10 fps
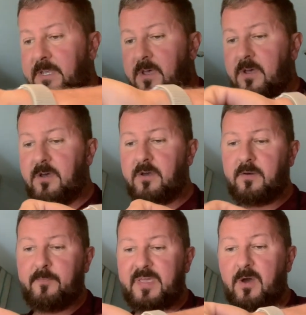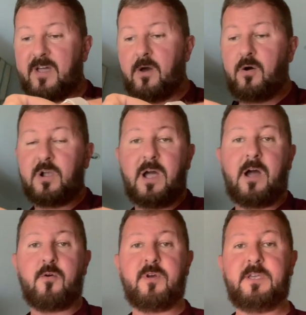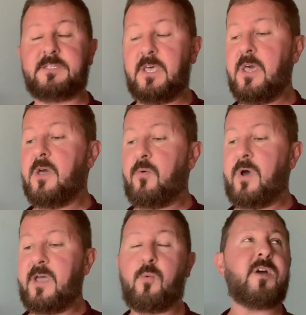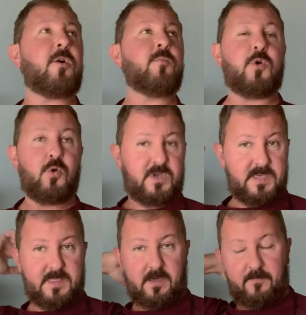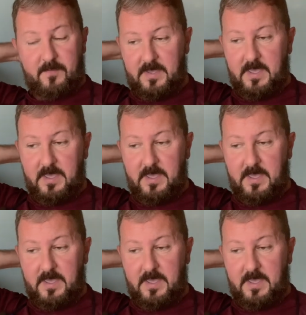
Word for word: uh, BIR curries, where when I'm cooking them,